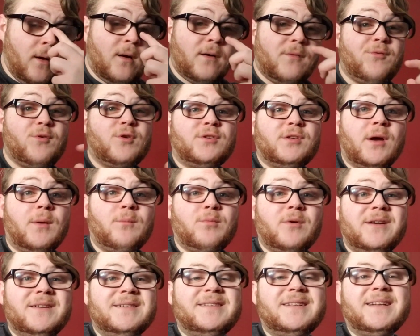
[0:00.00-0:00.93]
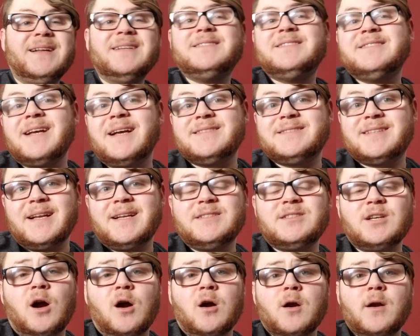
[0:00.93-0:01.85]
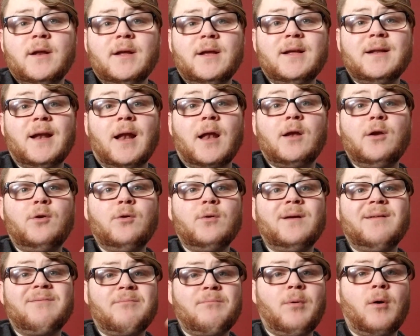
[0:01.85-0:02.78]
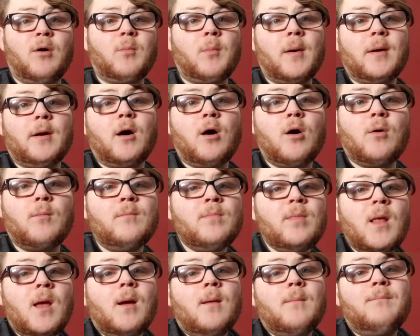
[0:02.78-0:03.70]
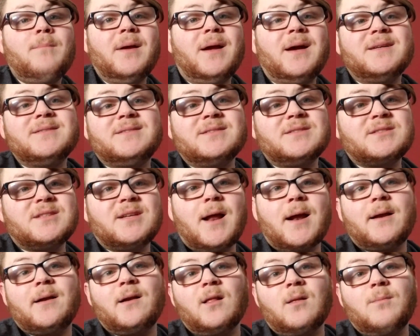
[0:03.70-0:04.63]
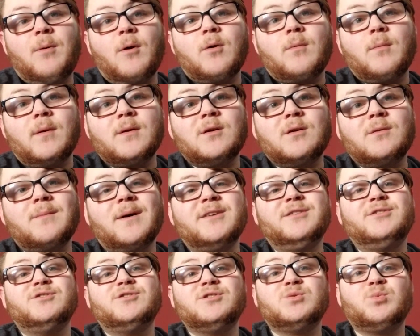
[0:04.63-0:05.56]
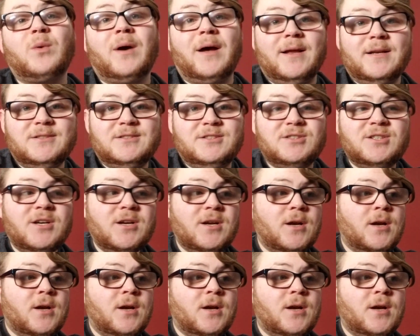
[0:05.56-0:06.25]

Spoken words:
for some reason it says that it's already connected to a different Pokemon Home because it's connected to the Pokemon Home on your Switch.